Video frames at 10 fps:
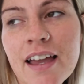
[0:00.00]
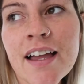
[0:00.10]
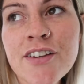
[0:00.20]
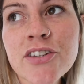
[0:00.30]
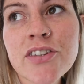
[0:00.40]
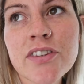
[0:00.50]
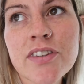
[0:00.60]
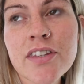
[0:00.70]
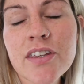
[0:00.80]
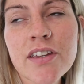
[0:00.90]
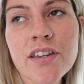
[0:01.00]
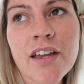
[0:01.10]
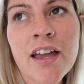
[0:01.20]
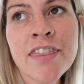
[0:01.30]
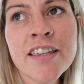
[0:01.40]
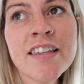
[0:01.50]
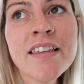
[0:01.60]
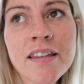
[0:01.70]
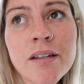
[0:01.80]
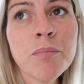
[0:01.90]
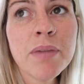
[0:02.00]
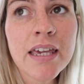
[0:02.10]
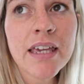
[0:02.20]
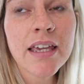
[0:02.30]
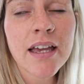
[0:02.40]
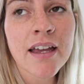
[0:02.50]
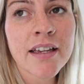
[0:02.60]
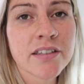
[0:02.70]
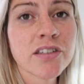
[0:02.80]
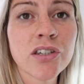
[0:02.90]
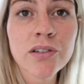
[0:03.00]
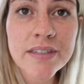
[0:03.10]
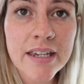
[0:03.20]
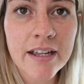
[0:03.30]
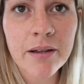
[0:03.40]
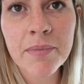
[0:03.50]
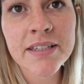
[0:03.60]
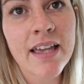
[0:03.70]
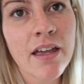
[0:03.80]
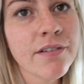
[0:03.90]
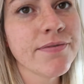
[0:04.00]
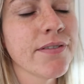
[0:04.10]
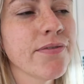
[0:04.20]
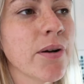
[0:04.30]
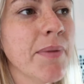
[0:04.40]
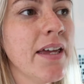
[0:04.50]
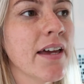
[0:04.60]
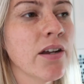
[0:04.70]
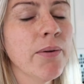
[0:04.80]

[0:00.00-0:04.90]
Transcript: this isn't me excusing myself from it. I know